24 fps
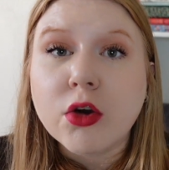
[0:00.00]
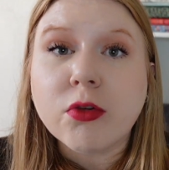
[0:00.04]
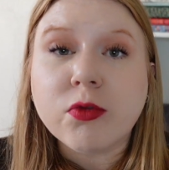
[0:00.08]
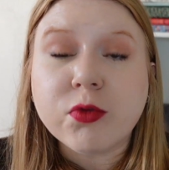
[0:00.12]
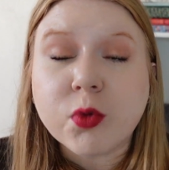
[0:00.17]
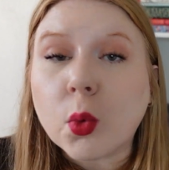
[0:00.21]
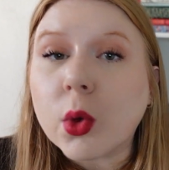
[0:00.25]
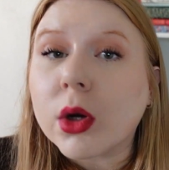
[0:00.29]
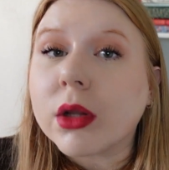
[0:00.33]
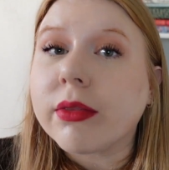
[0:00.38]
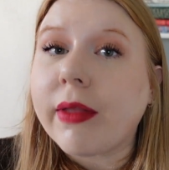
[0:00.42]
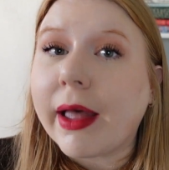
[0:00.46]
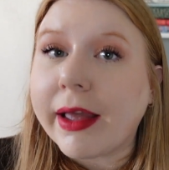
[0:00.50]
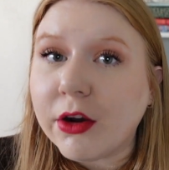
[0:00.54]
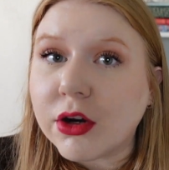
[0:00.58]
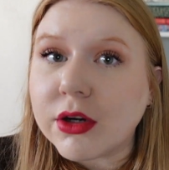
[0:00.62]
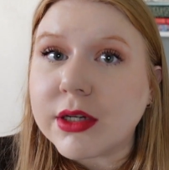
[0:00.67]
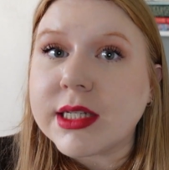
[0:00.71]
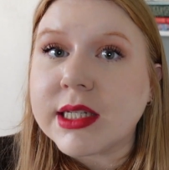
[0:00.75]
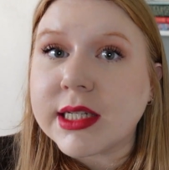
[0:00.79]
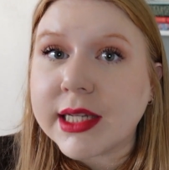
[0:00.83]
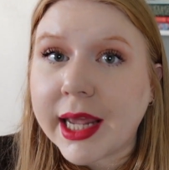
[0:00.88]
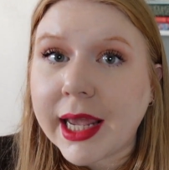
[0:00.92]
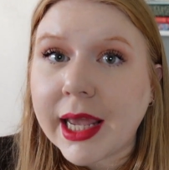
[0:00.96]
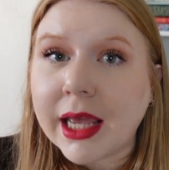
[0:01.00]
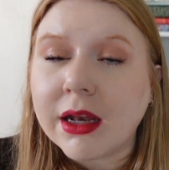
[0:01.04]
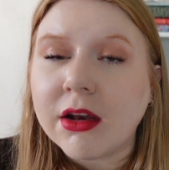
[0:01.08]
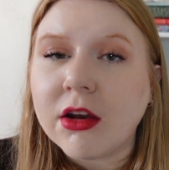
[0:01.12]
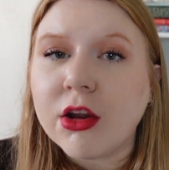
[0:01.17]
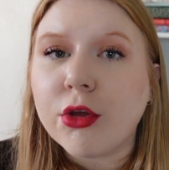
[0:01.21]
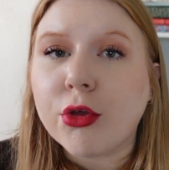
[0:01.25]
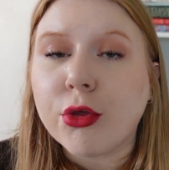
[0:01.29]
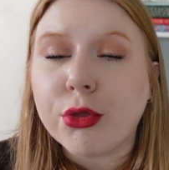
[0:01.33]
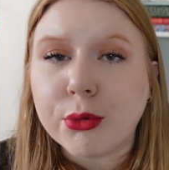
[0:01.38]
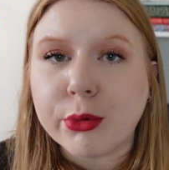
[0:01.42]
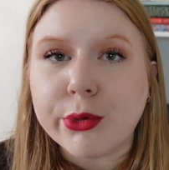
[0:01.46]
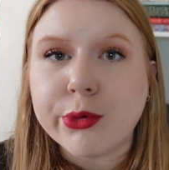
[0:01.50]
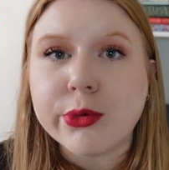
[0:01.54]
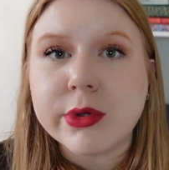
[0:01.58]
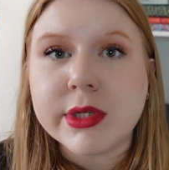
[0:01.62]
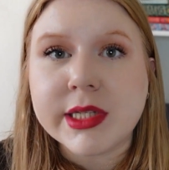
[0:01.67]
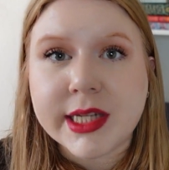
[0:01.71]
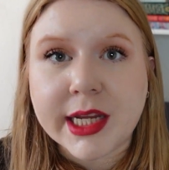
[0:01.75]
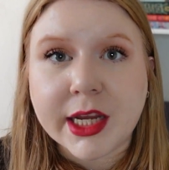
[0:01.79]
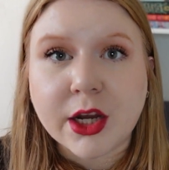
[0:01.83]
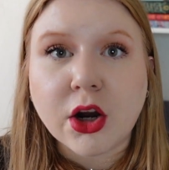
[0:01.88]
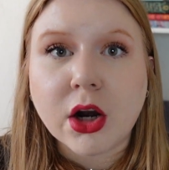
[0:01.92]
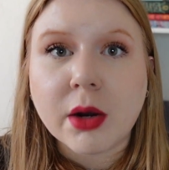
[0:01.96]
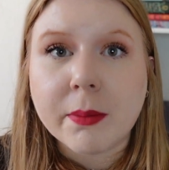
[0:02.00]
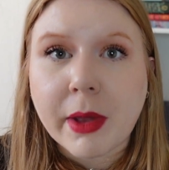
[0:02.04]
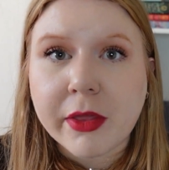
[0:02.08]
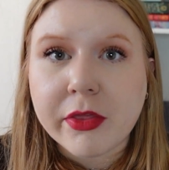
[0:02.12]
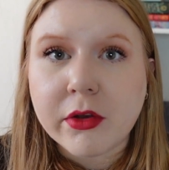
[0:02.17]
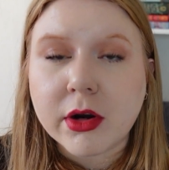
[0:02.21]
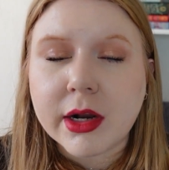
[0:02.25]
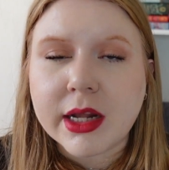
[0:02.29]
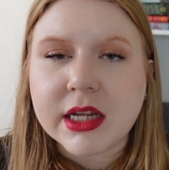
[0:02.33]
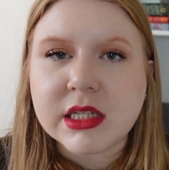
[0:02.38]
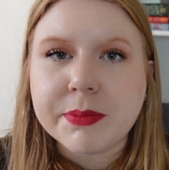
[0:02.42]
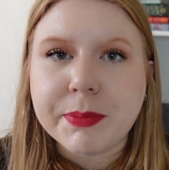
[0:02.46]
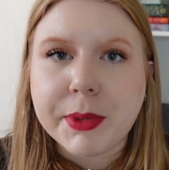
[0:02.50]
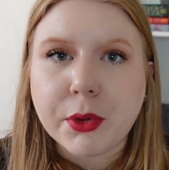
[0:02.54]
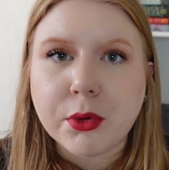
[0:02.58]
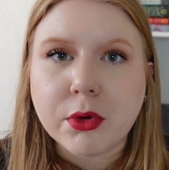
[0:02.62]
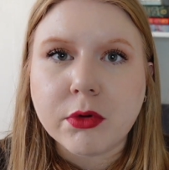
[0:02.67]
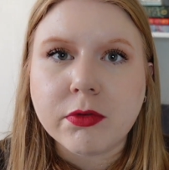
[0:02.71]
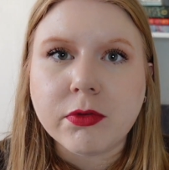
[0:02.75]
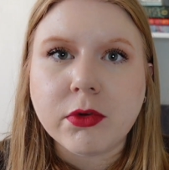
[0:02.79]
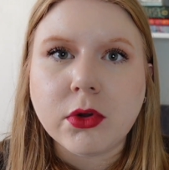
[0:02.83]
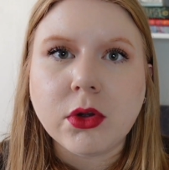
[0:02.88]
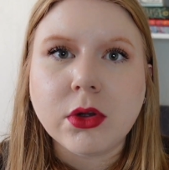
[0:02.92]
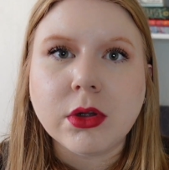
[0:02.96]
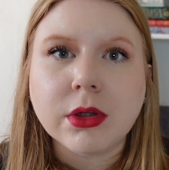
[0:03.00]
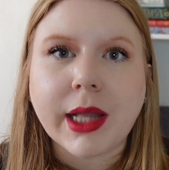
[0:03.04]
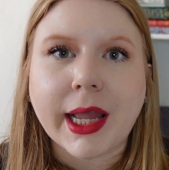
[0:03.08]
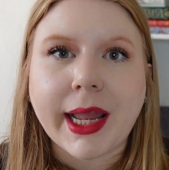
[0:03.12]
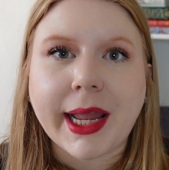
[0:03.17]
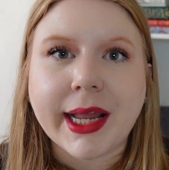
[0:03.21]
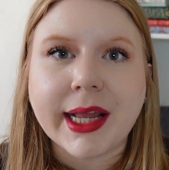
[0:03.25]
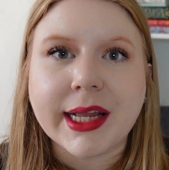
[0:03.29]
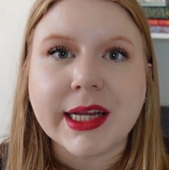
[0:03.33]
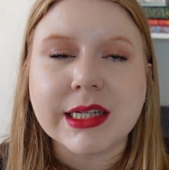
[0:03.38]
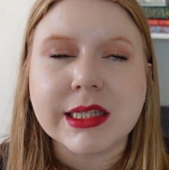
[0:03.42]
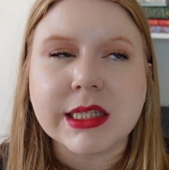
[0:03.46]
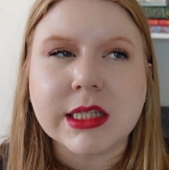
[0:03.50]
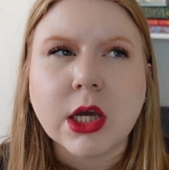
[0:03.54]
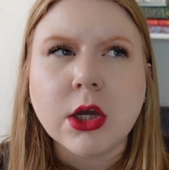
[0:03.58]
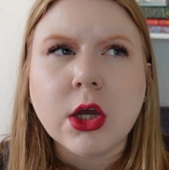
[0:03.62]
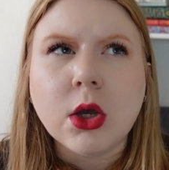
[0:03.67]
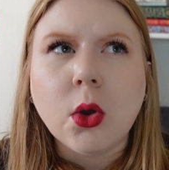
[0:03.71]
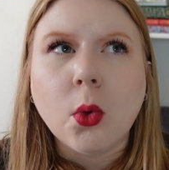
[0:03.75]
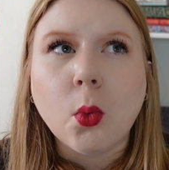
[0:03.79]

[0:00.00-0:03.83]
for lighter skin through seeing her mother as beautiful and